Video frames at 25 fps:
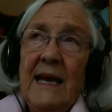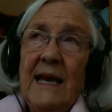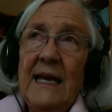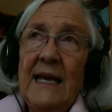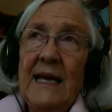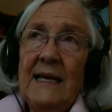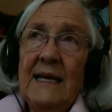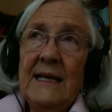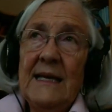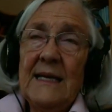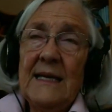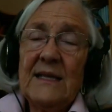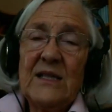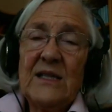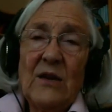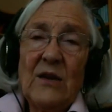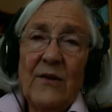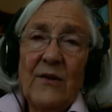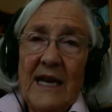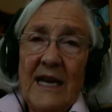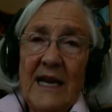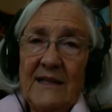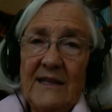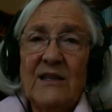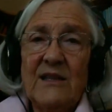And
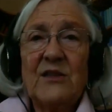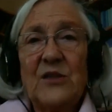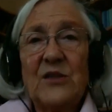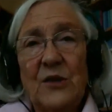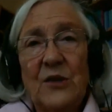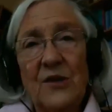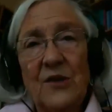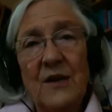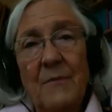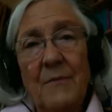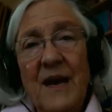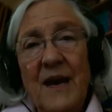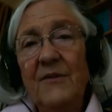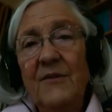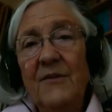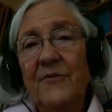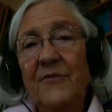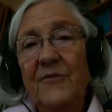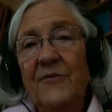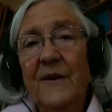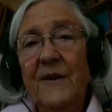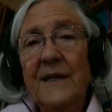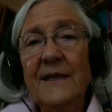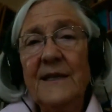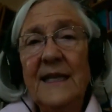so that's a certain amount
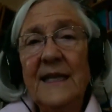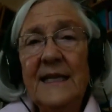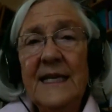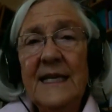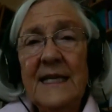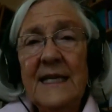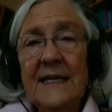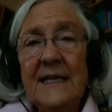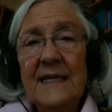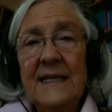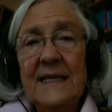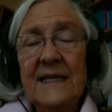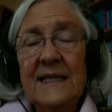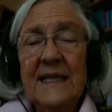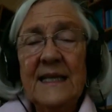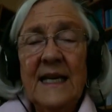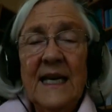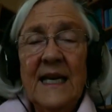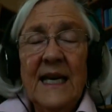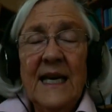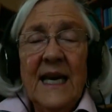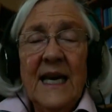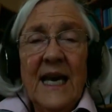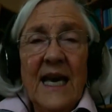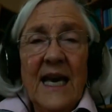of friendliness.
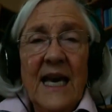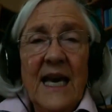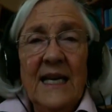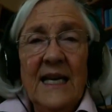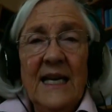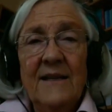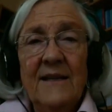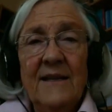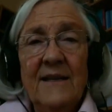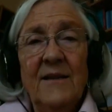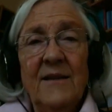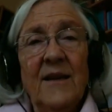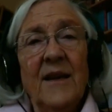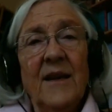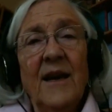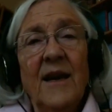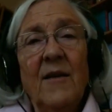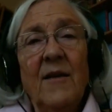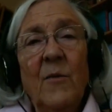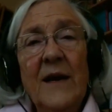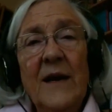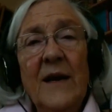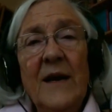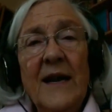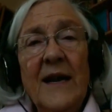And
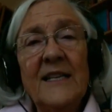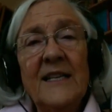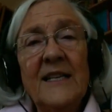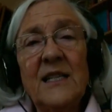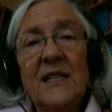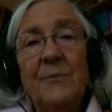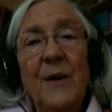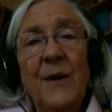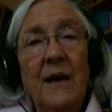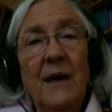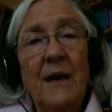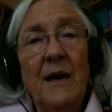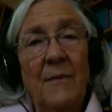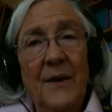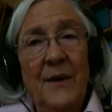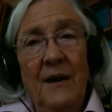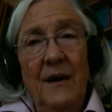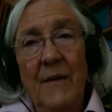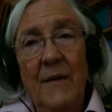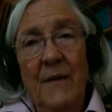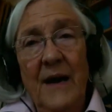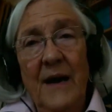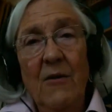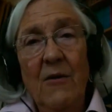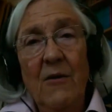when I speak
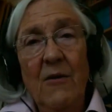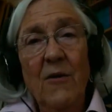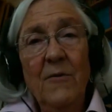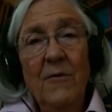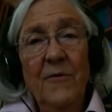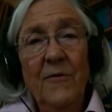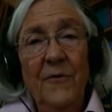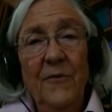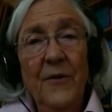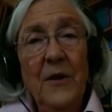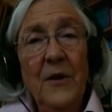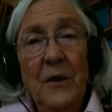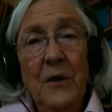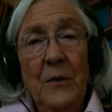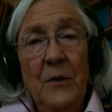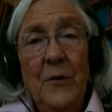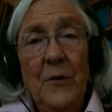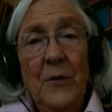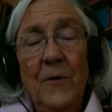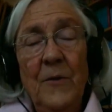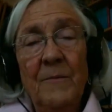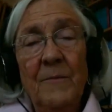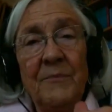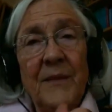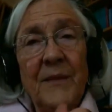about my own
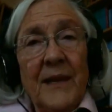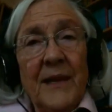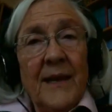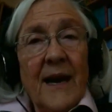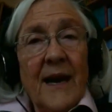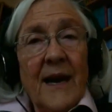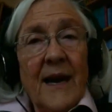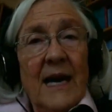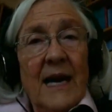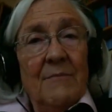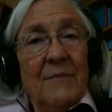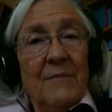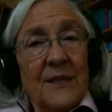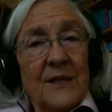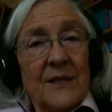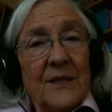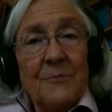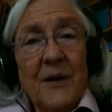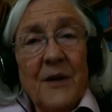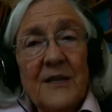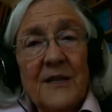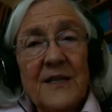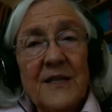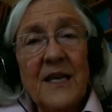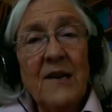view, I'm
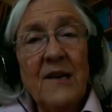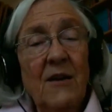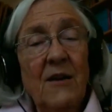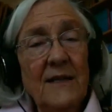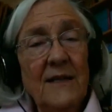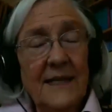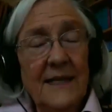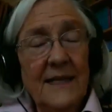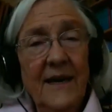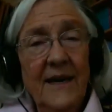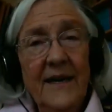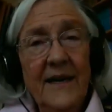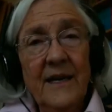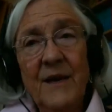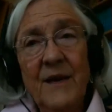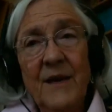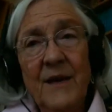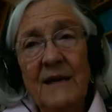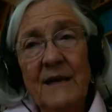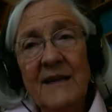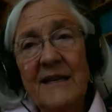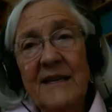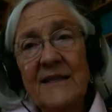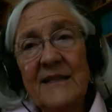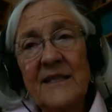expressing
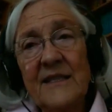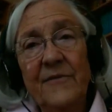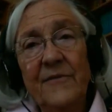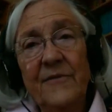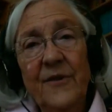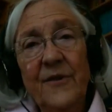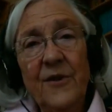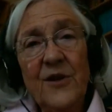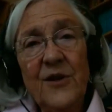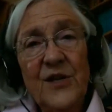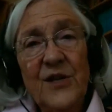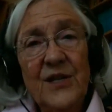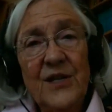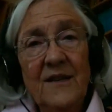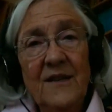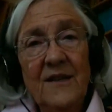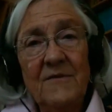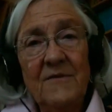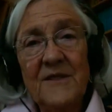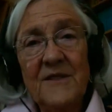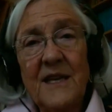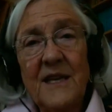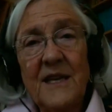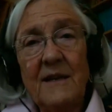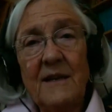autonomy. That's a version
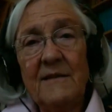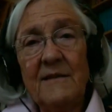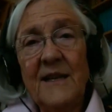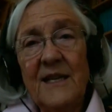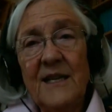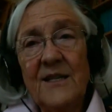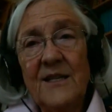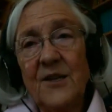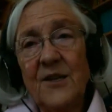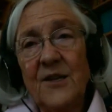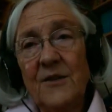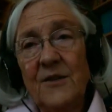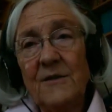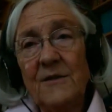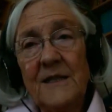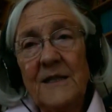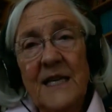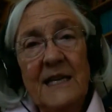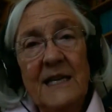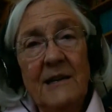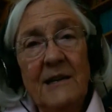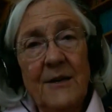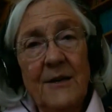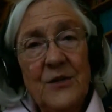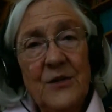of psychological
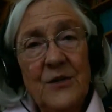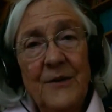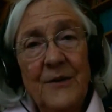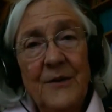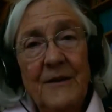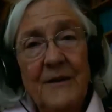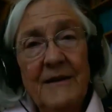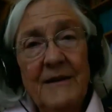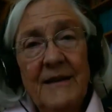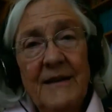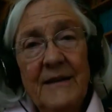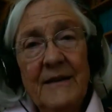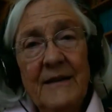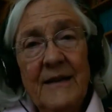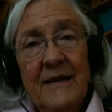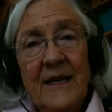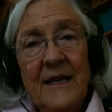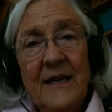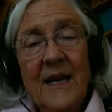territory.